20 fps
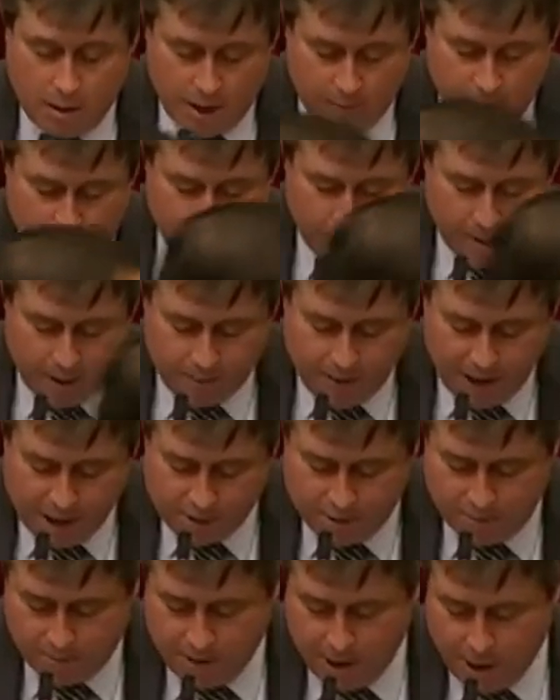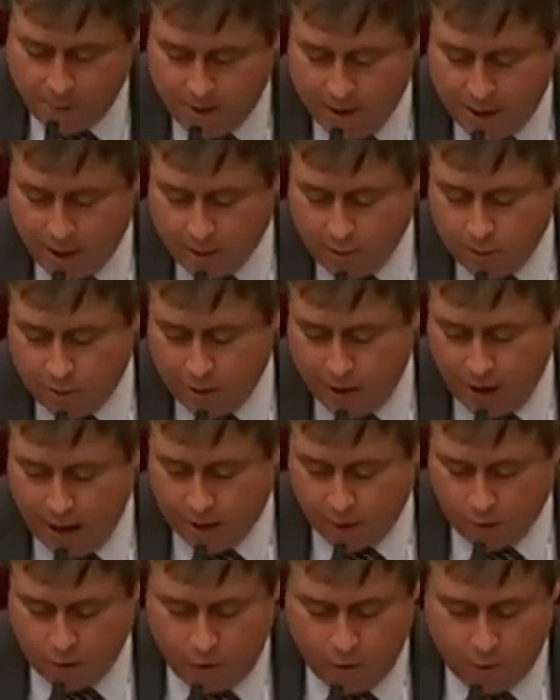I met one passionate paramedic who
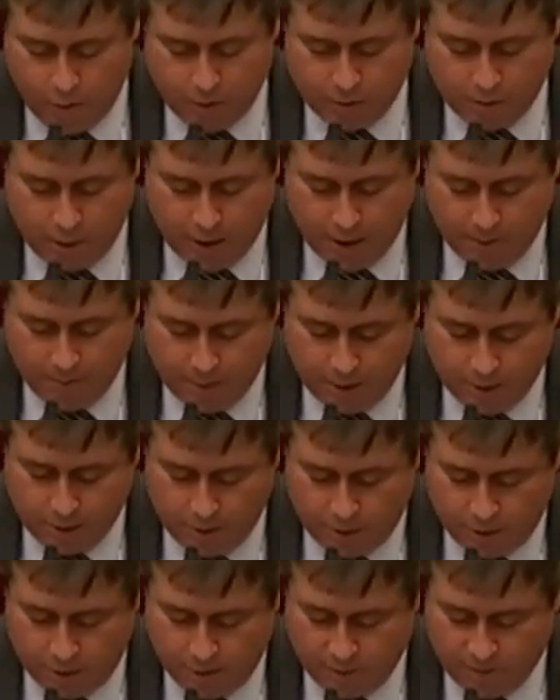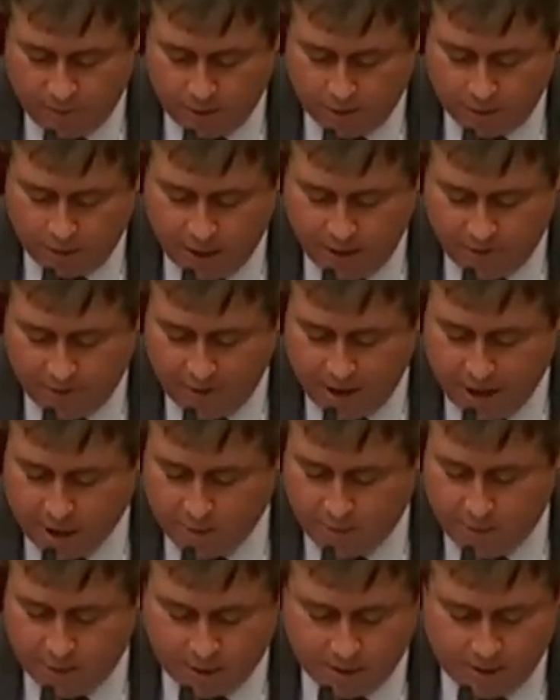donates all her time and chooses to volunteer for
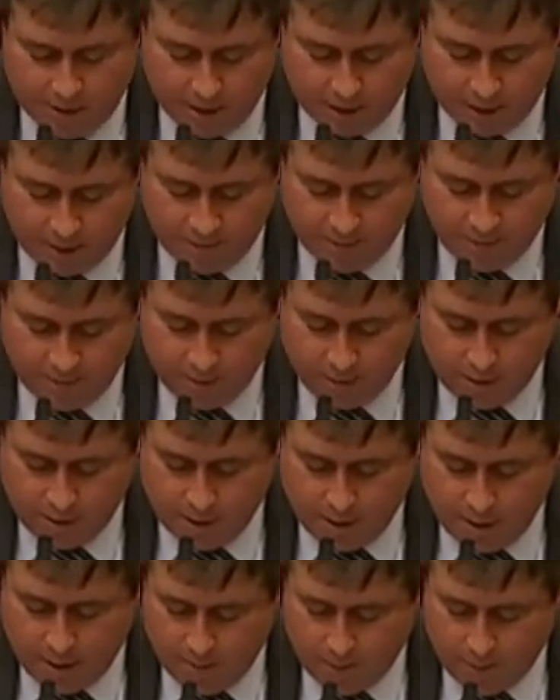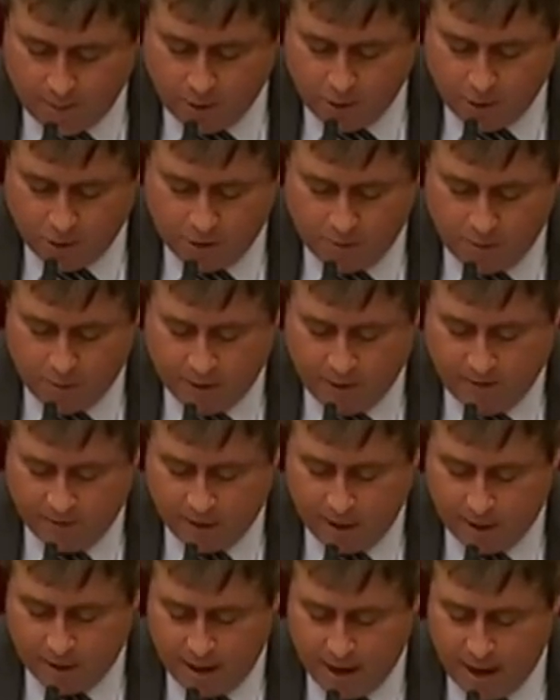HMS Collective because she
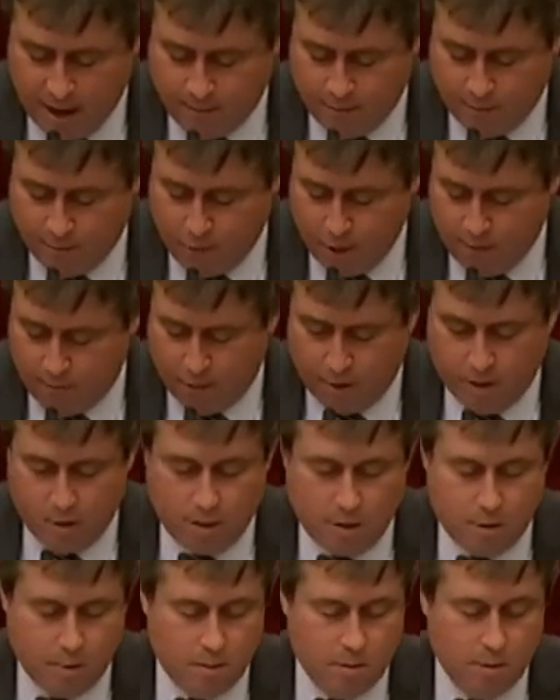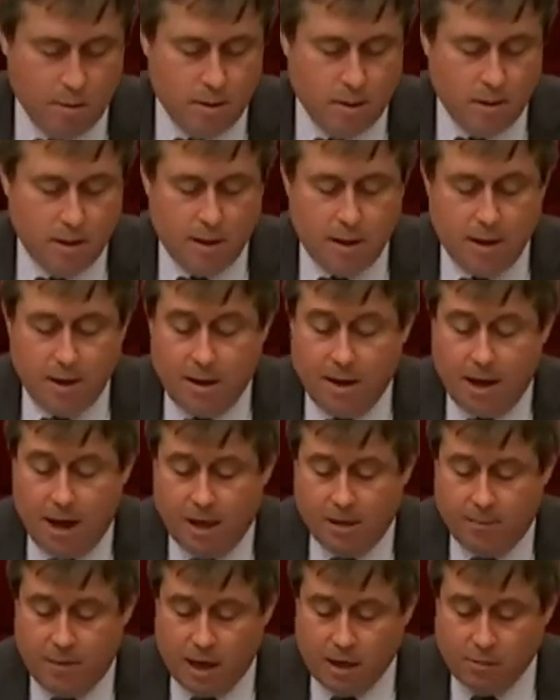believes in its aim and purpose.
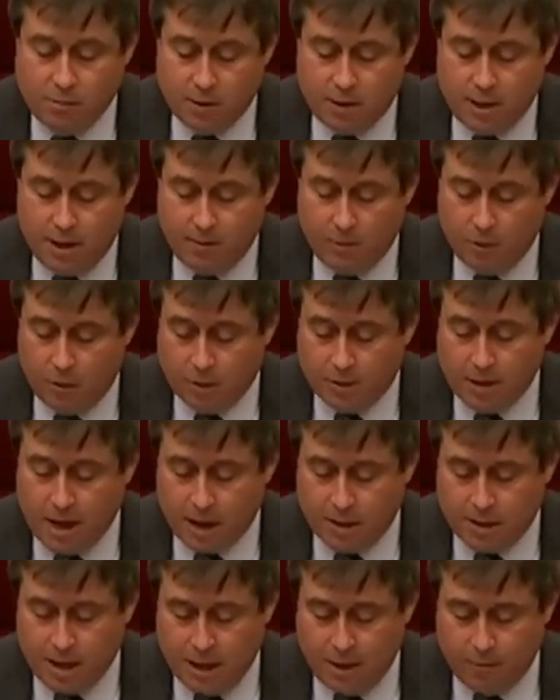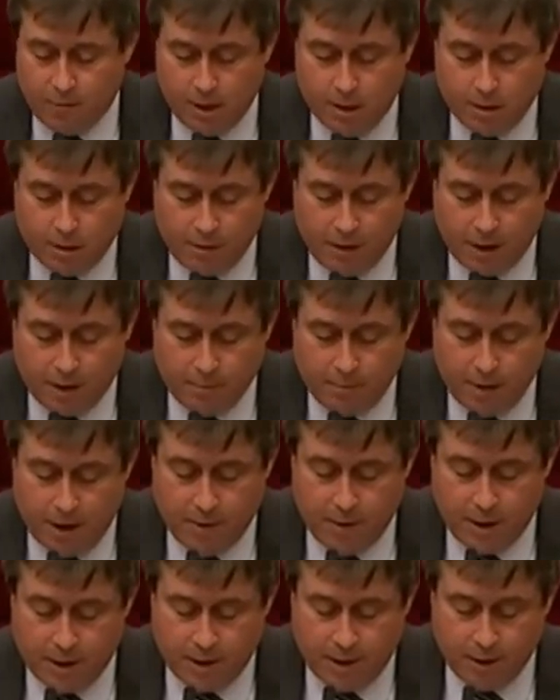And the management team do not take salaries so they can
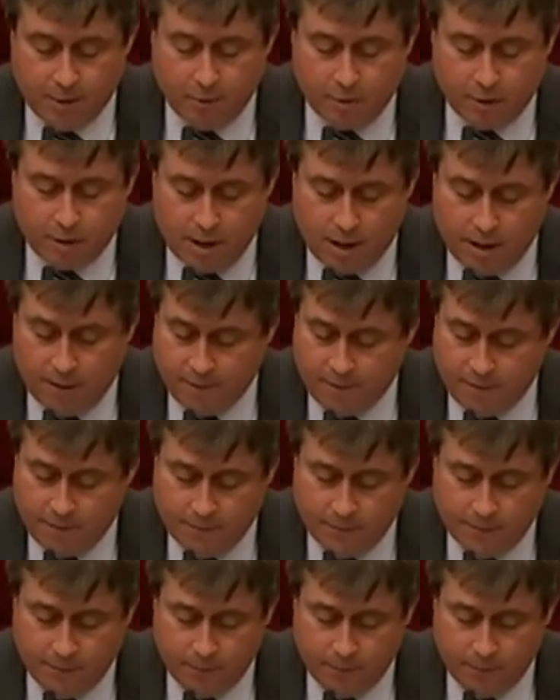pay their clinical staff.